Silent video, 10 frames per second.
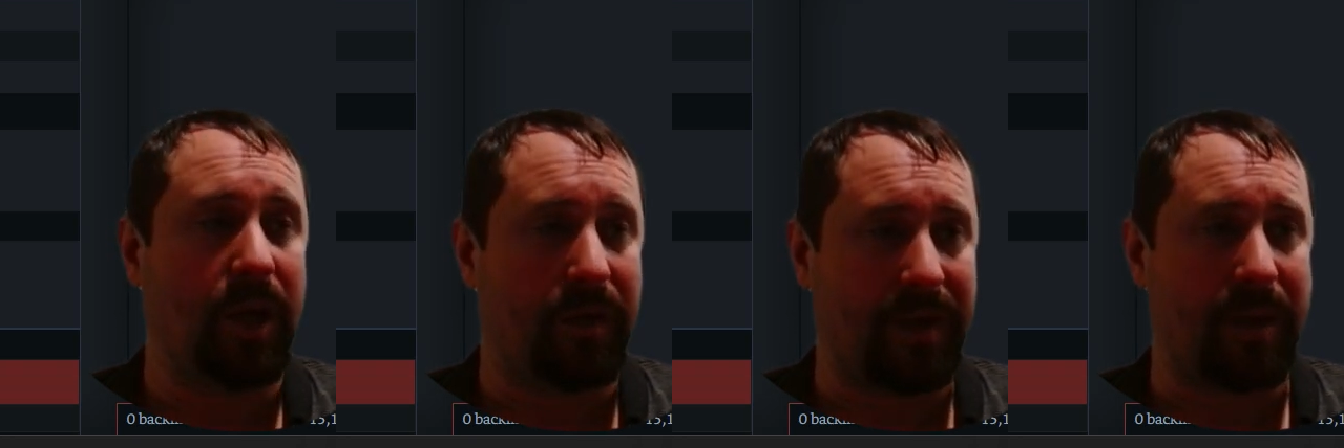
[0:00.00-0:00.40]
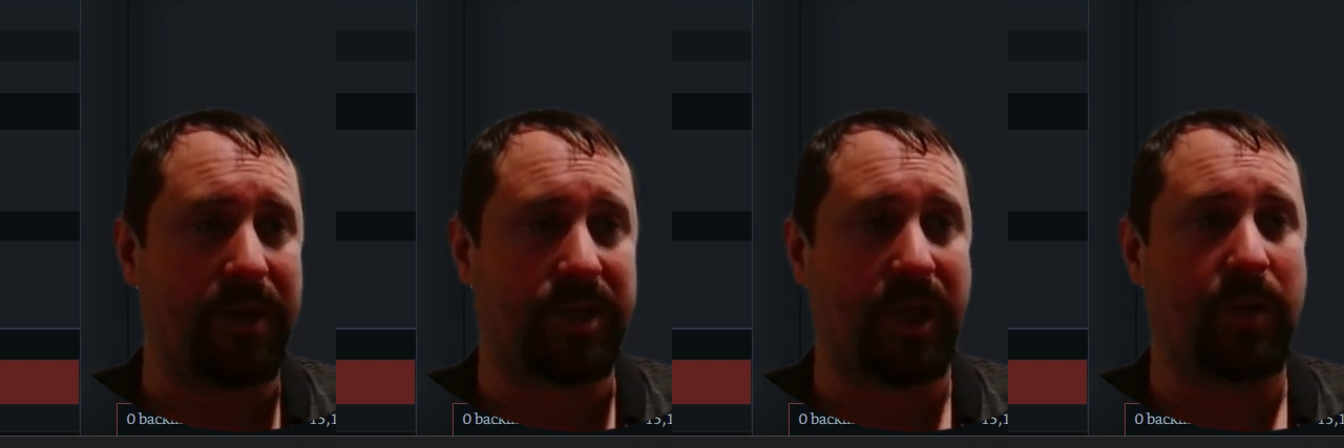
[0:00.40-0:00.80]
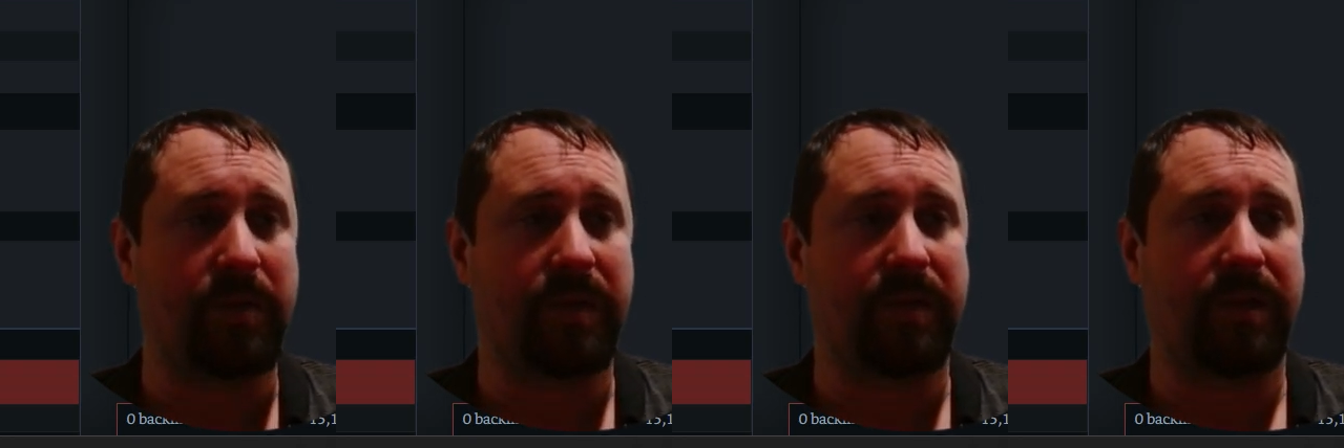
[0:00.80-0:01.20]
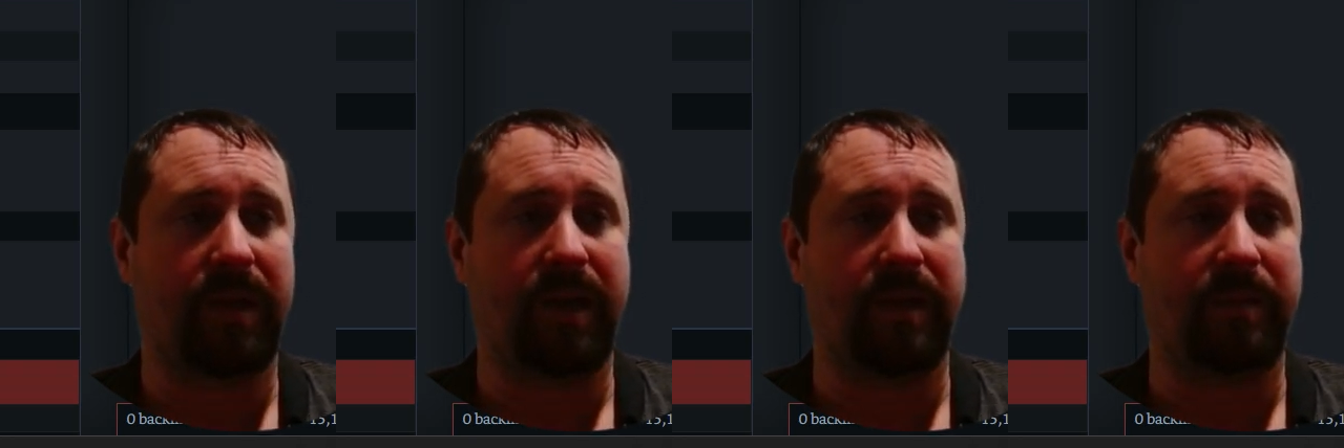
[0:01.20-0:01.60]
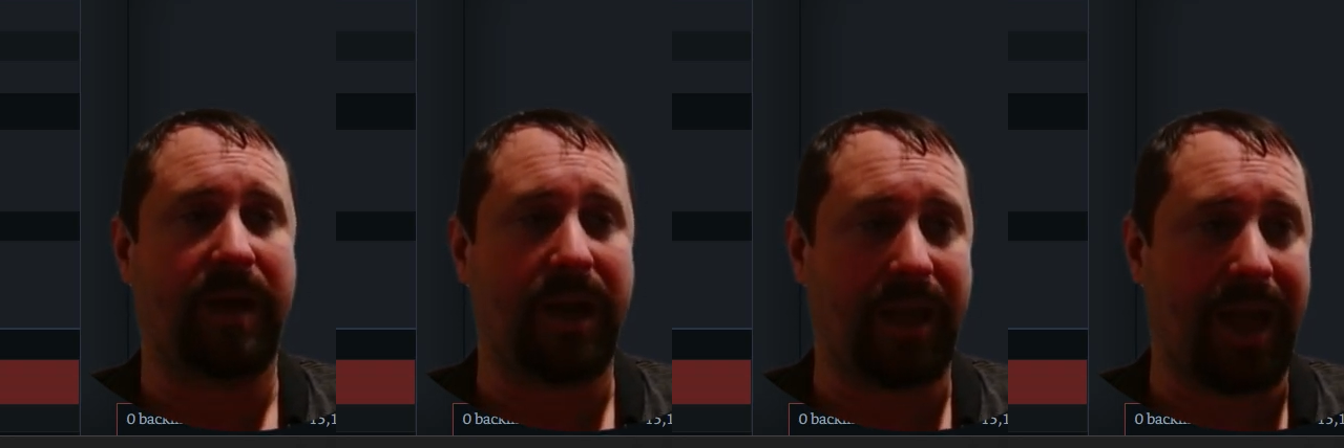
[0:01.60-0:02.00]
of how much health the
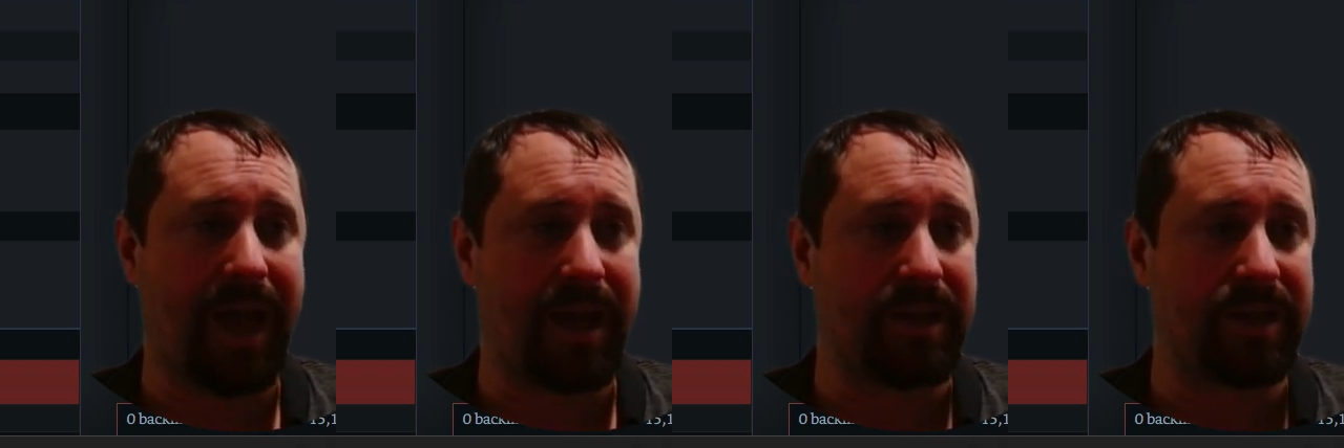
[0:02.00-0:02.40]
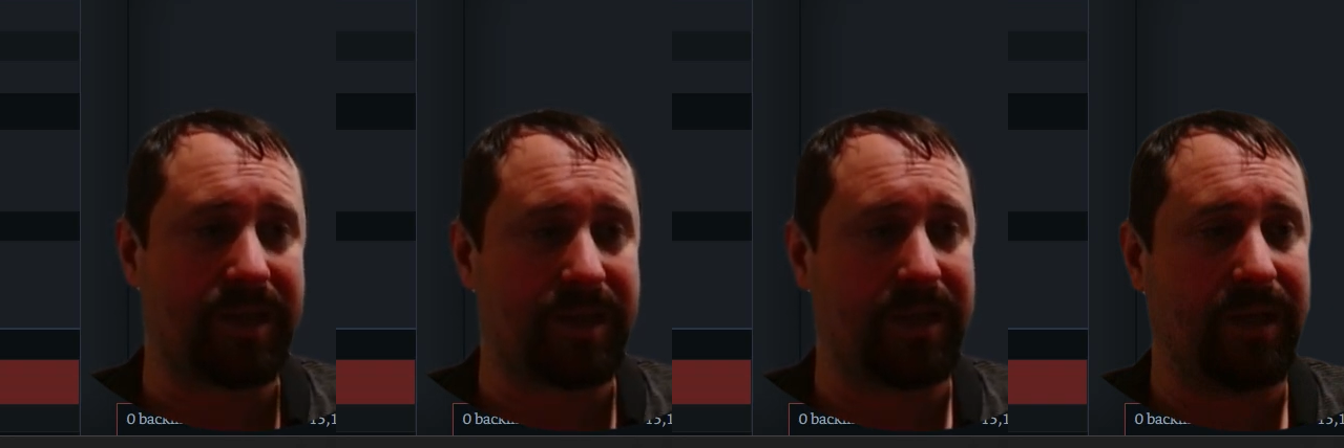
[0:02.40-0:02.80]
party has